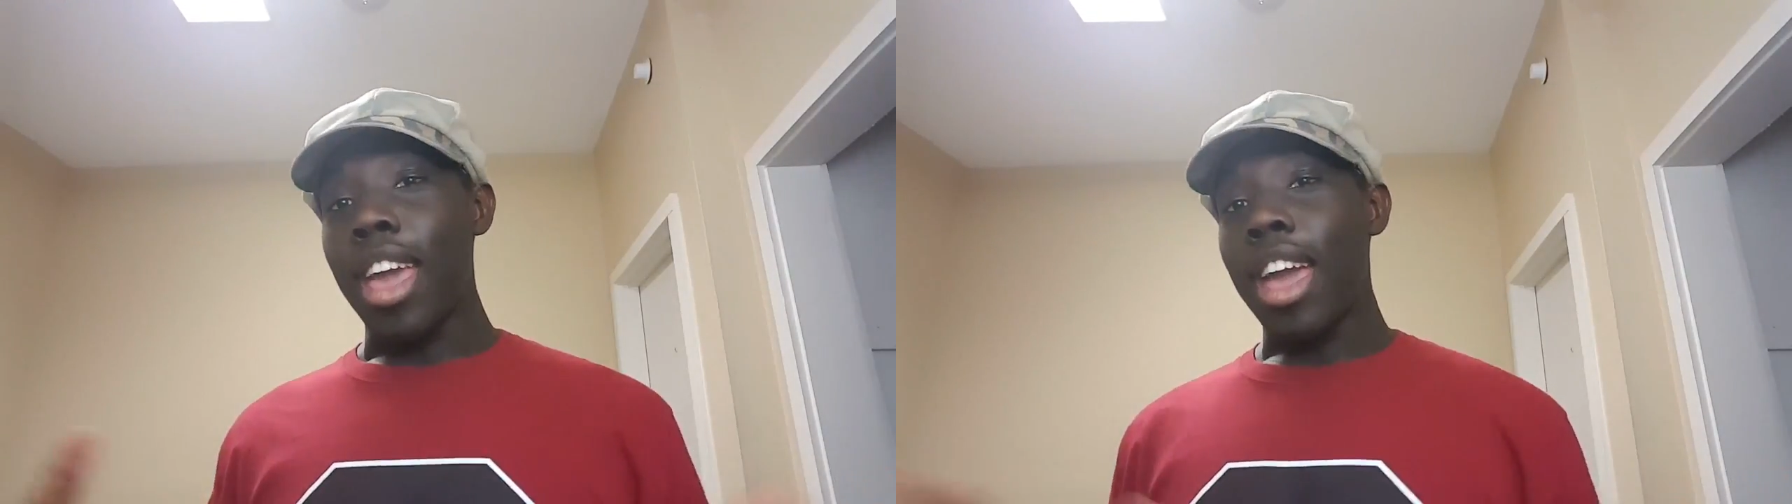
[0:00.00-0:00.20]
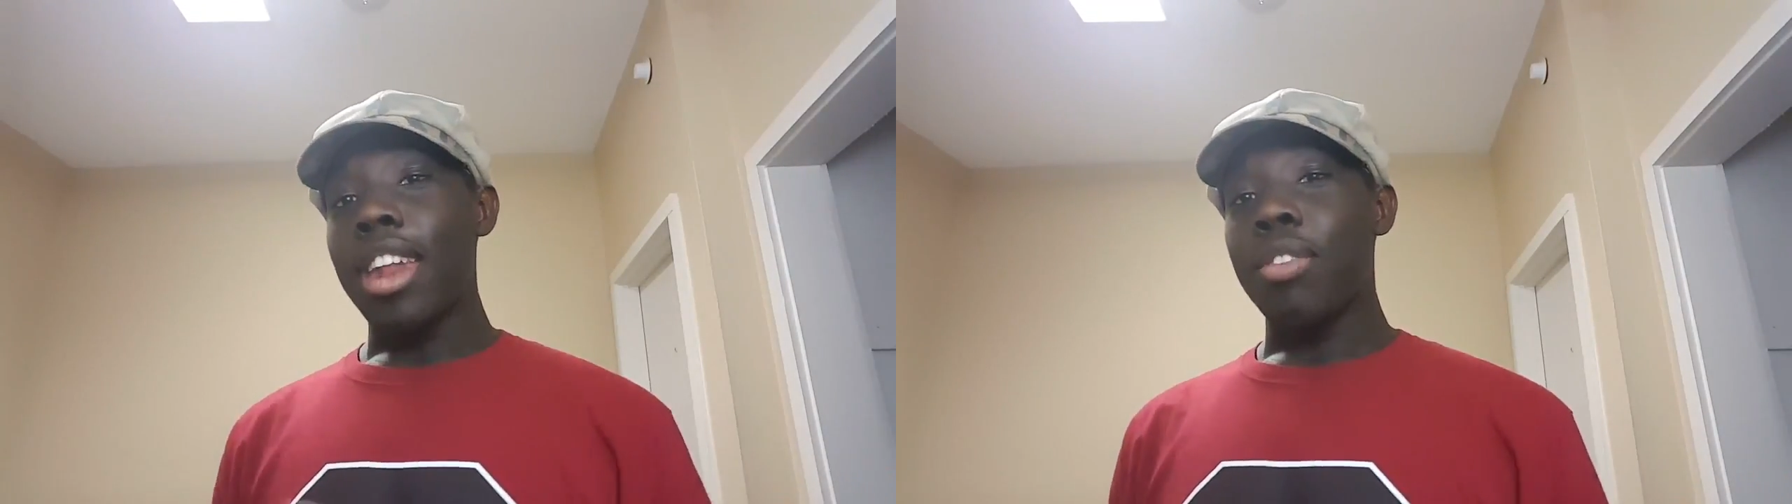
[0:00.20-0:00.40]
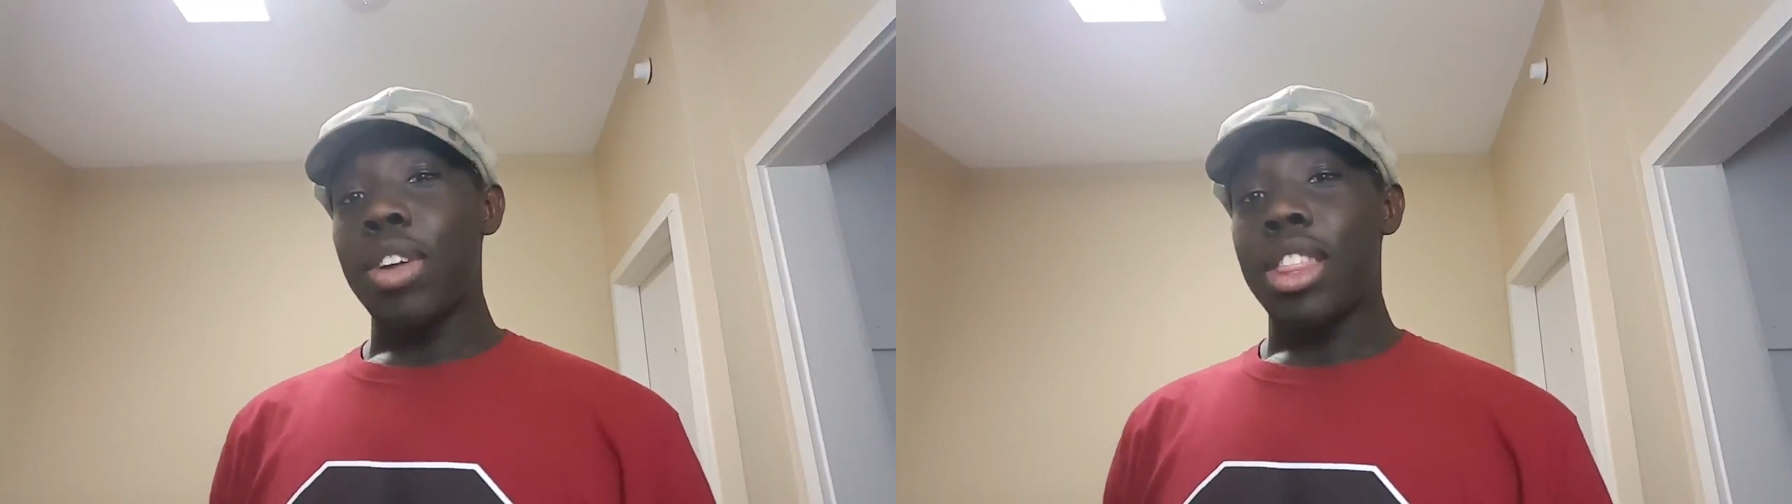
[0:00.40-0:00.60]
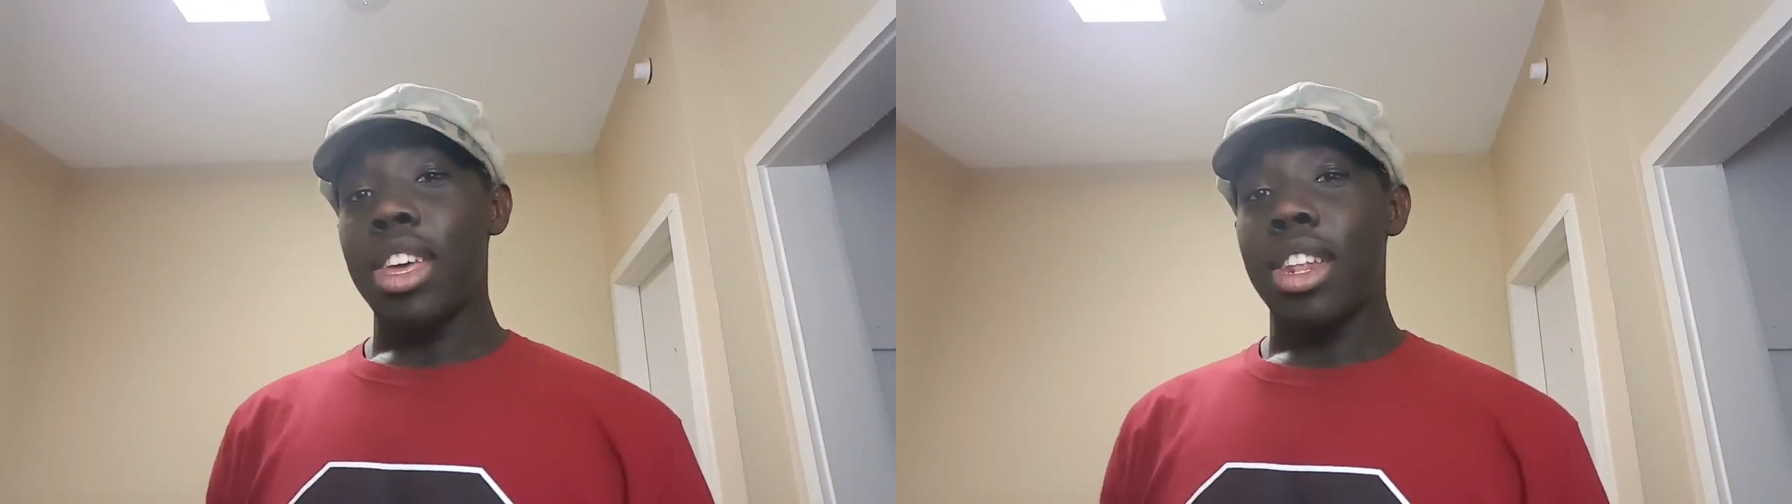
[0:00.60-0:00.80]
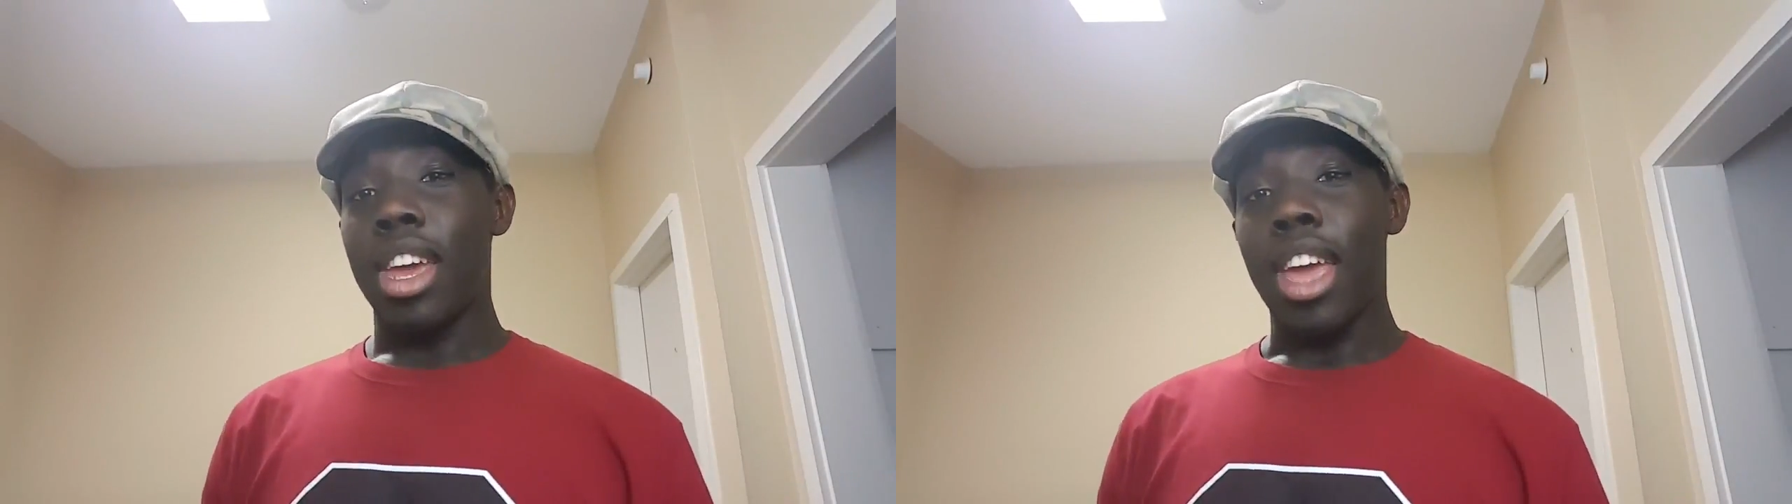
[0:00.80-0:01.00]
Getting
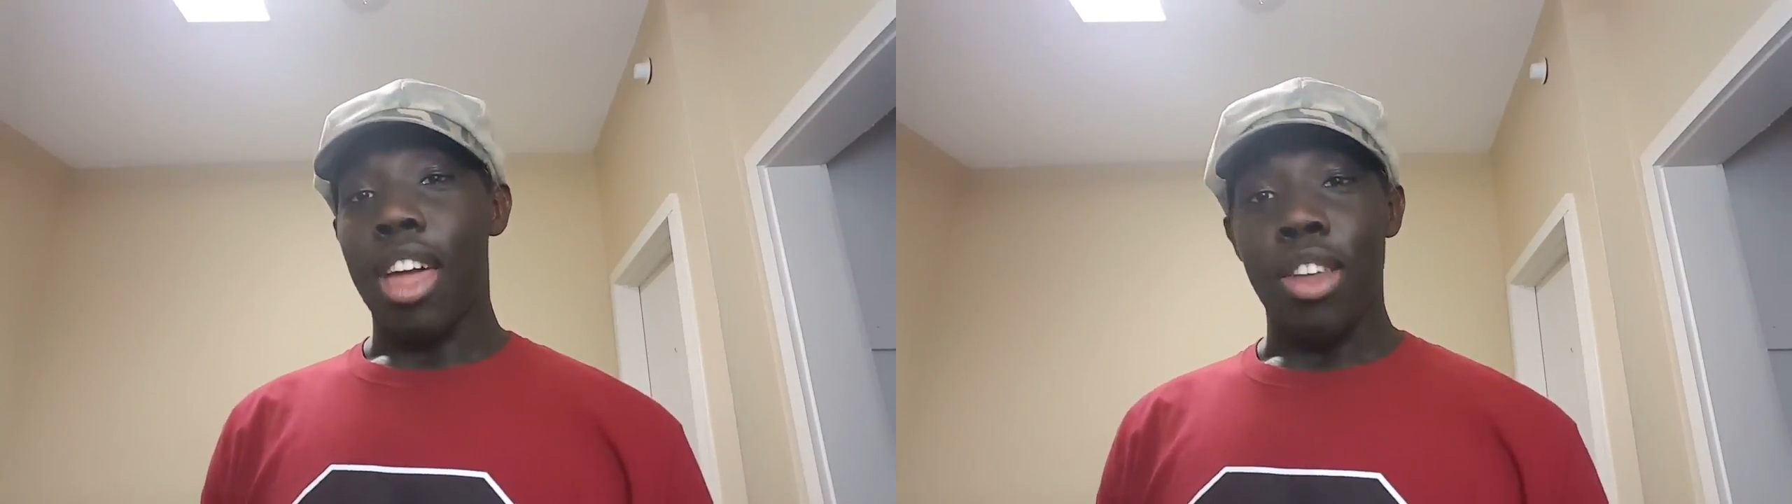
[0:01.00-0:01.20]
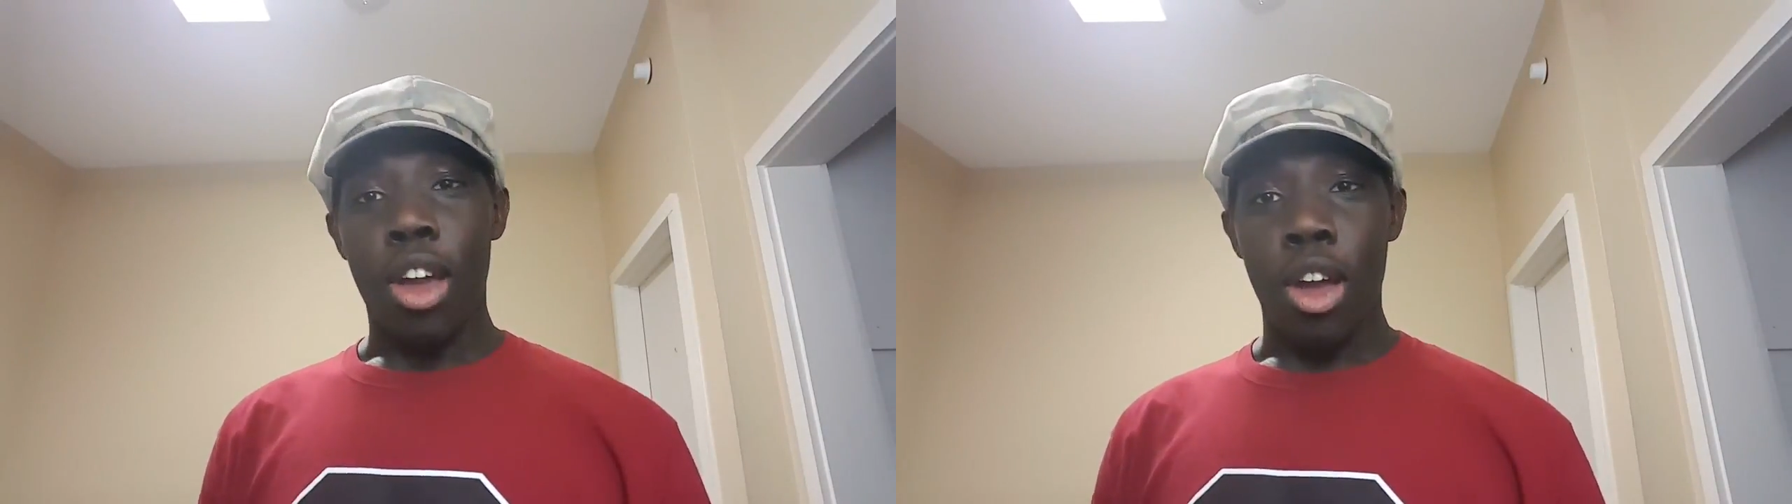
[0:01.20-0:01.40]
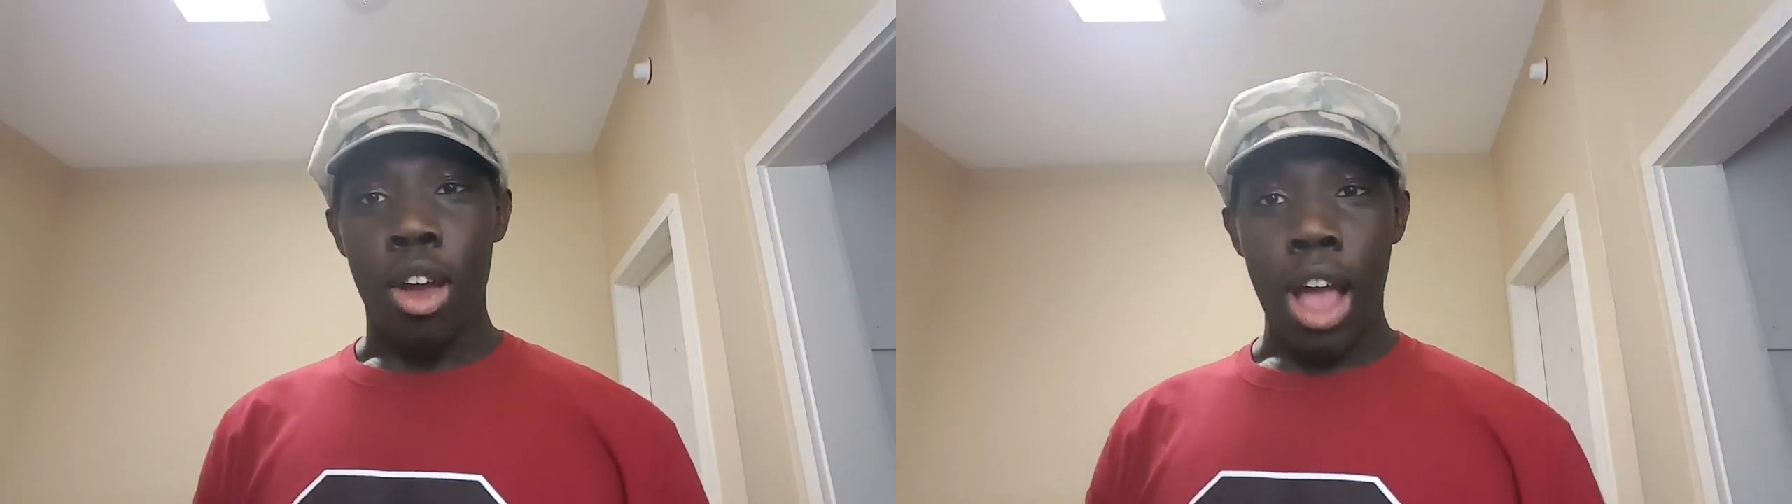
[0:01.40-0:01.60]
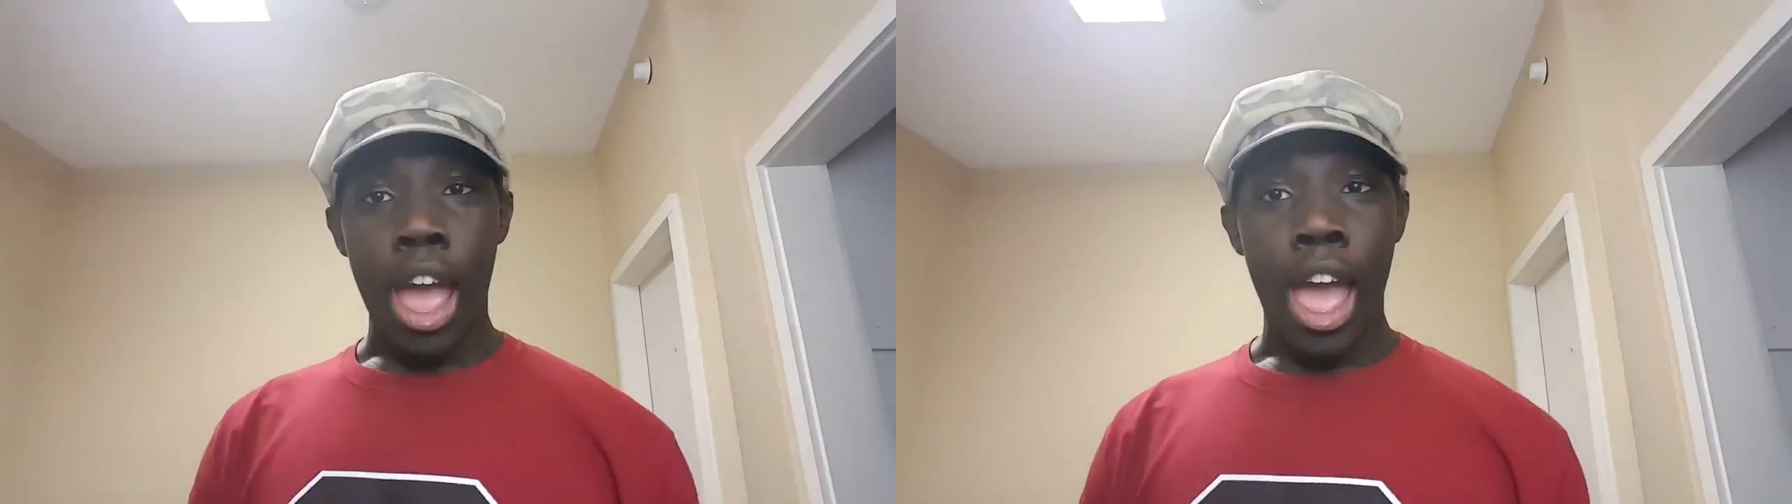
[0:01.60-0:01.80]
everything together,